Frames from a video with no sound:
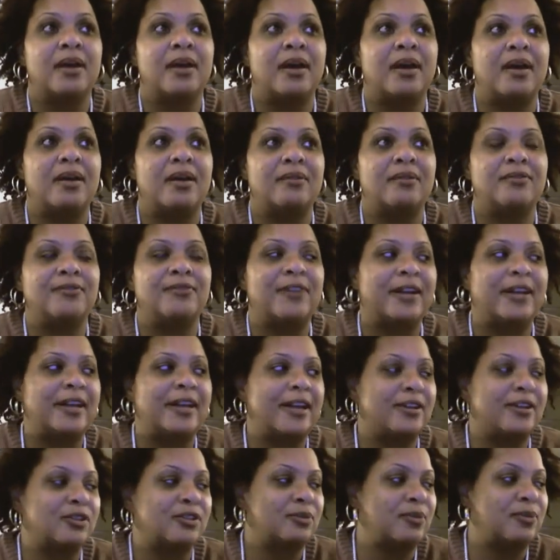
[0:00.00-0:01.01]
Um,
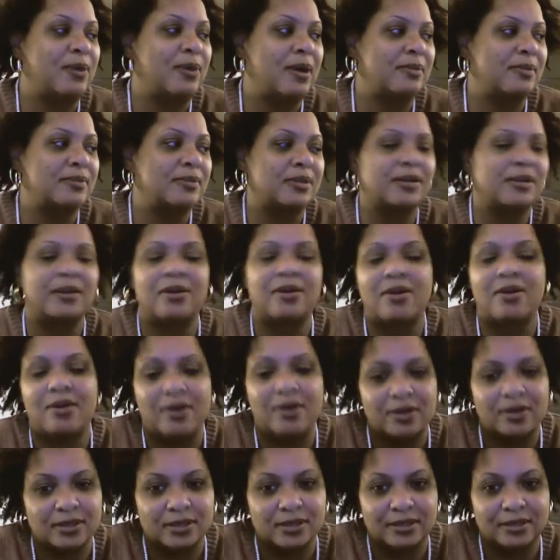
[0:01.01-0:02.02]
financial problems can
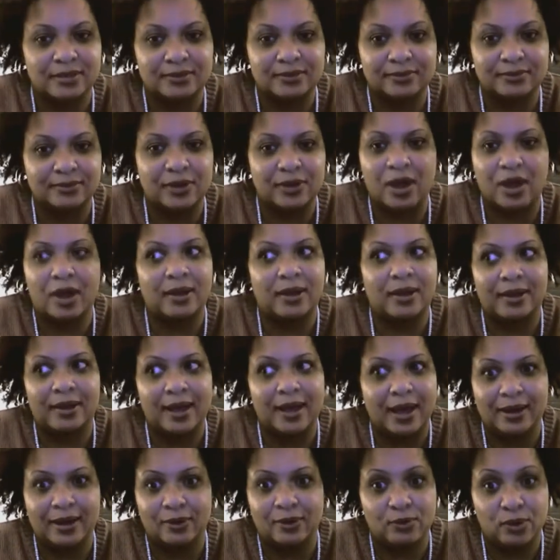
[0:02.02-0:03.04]
cause a
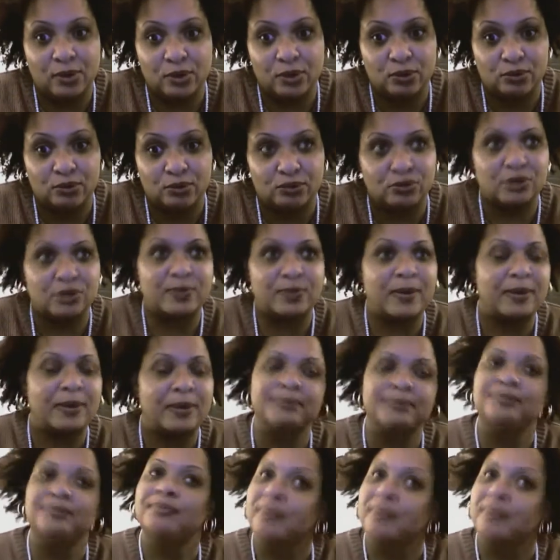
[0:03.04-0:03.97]
lot of woes, but